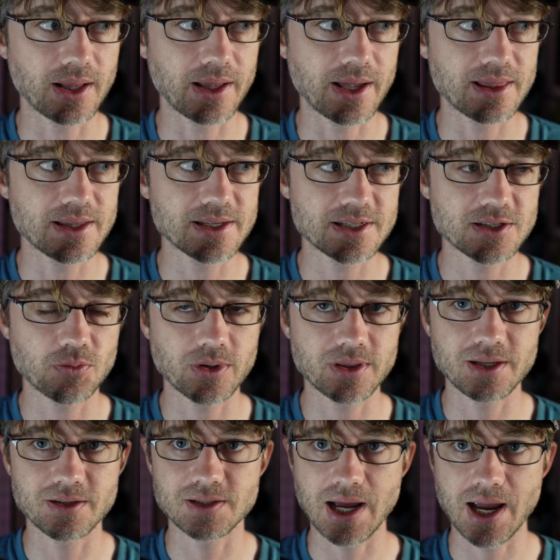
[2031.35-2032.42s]
Like, this is what
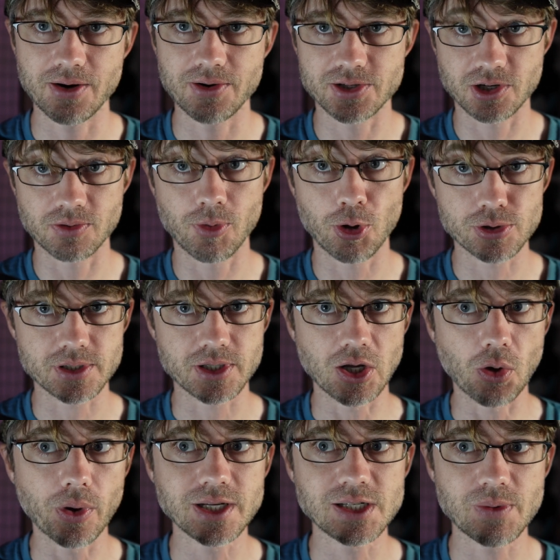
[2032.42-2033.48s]
these diaries are mostly
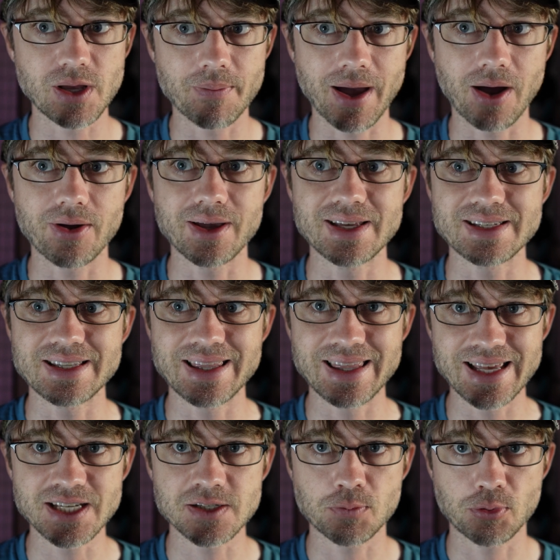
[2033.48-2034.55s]
going to be about, is
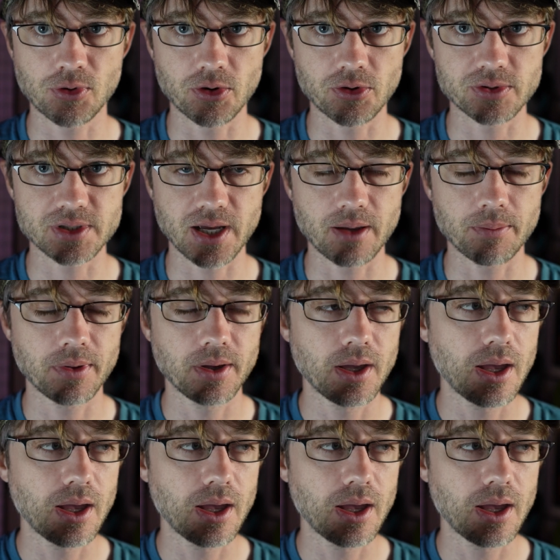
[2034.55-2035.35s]
this prototype.